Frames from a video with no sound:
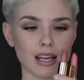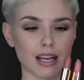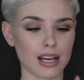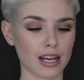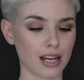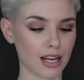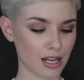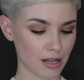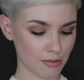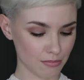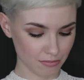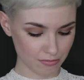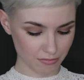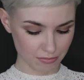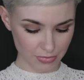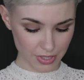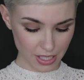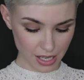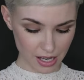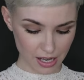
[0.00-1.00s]

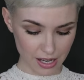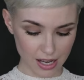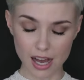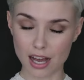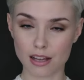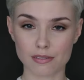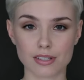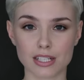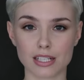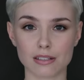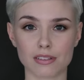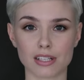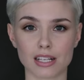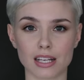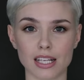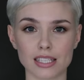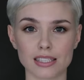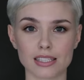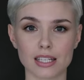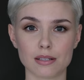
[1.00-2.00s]
Yeah, I really, really
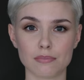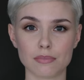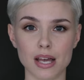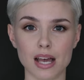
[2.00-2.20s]
like them.